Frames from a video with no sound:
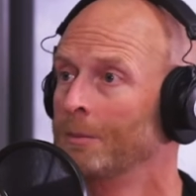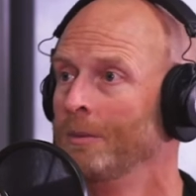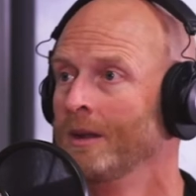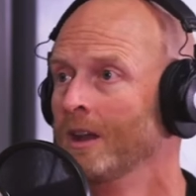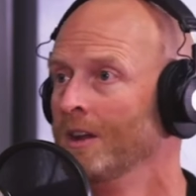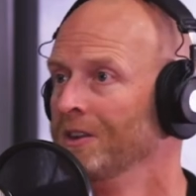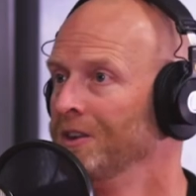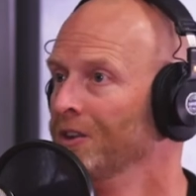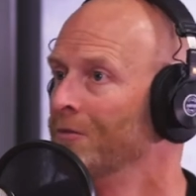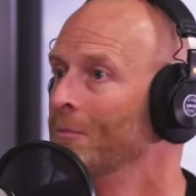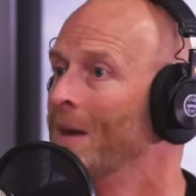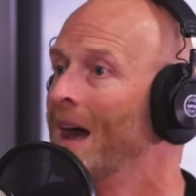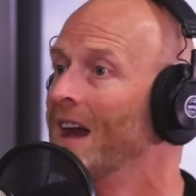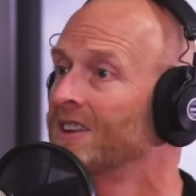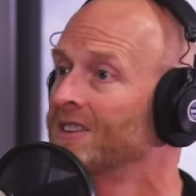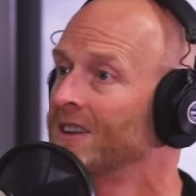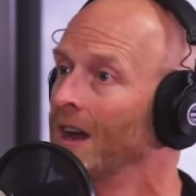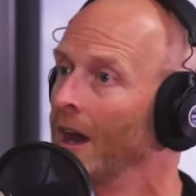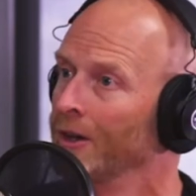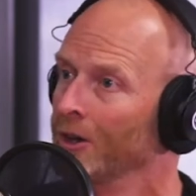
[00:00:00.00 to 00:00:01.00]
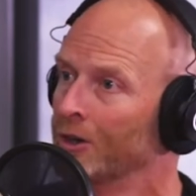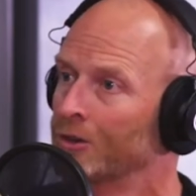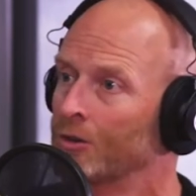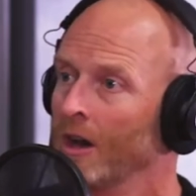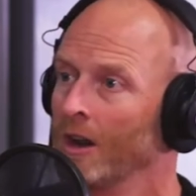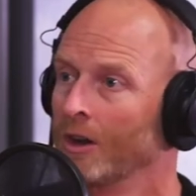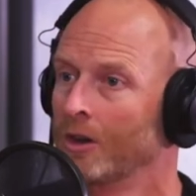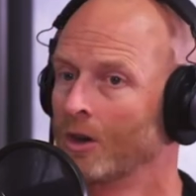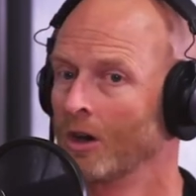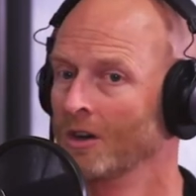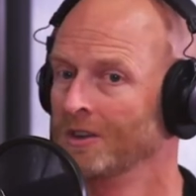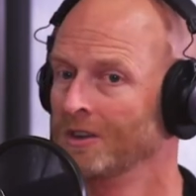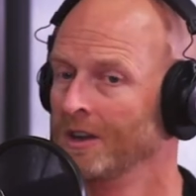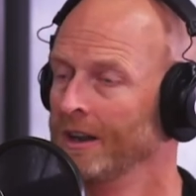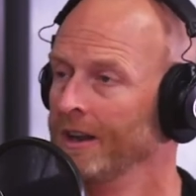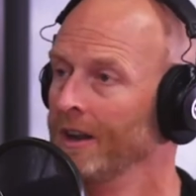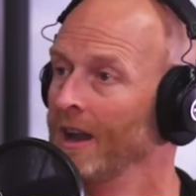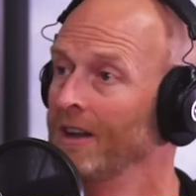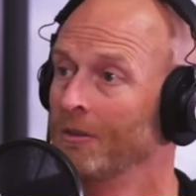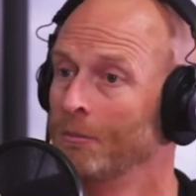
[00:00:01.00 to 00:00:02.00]
because you've maxed out your credit cards
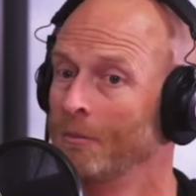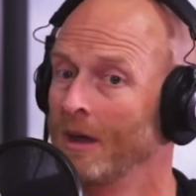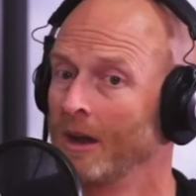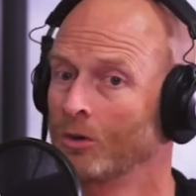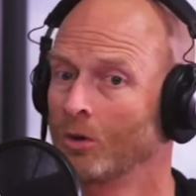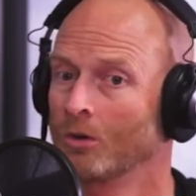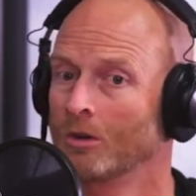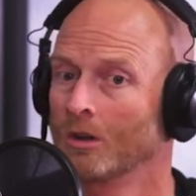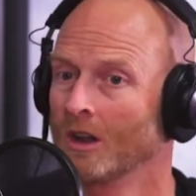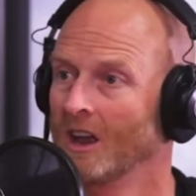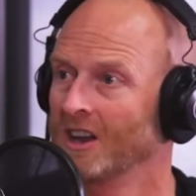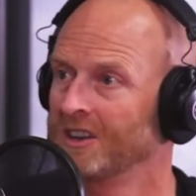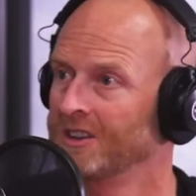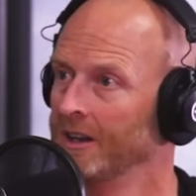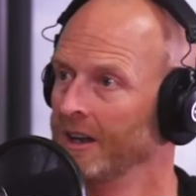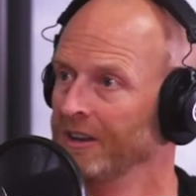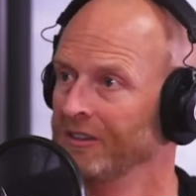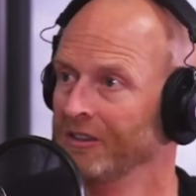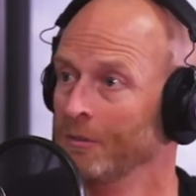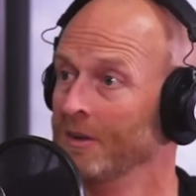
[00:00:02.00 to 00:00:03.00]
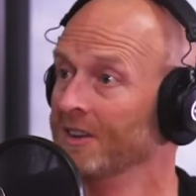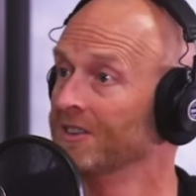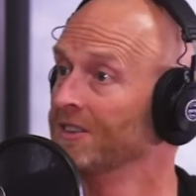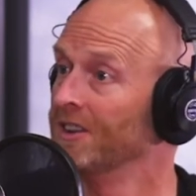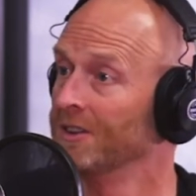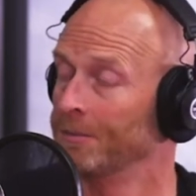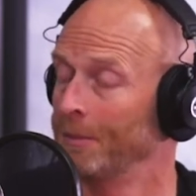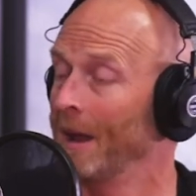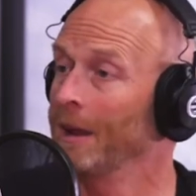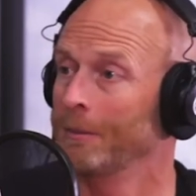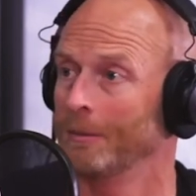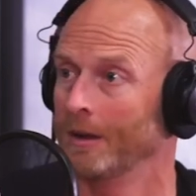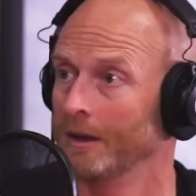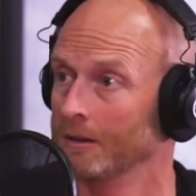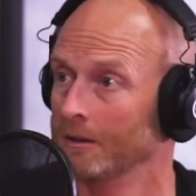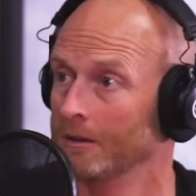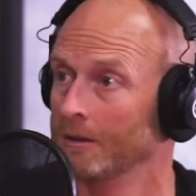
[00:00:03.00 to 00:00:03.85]
and you have a medical collection and you missed this payment,